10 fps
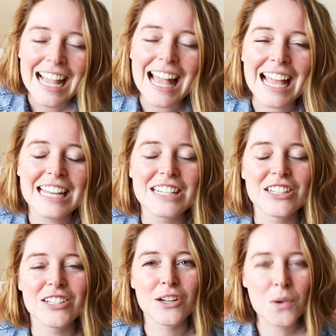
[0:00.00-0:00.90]
And
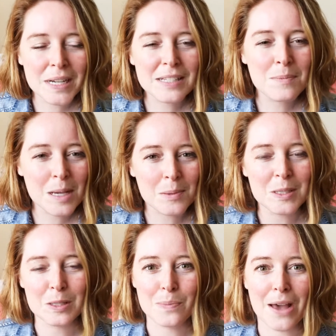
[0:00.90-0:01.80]
you're going to be able to
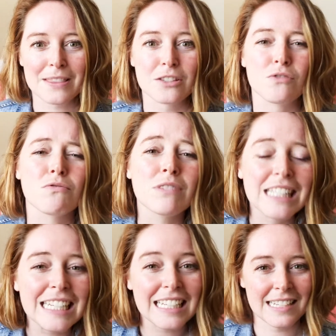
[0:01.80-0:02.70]
spot this
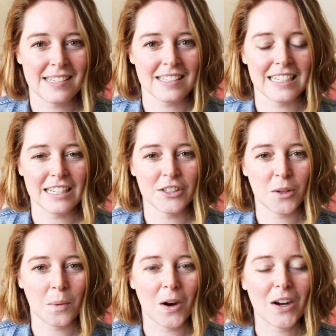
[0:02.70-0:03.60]
really easily in your
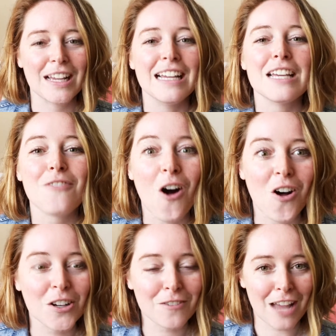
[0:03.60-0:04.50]
work if
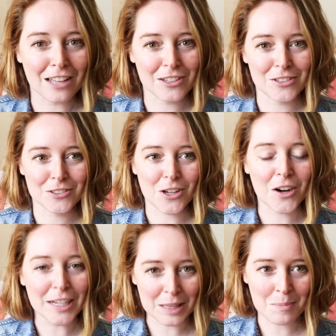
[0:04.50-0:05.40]
all your values are
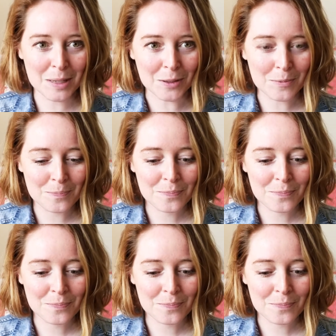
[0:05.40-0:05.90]
in the middle.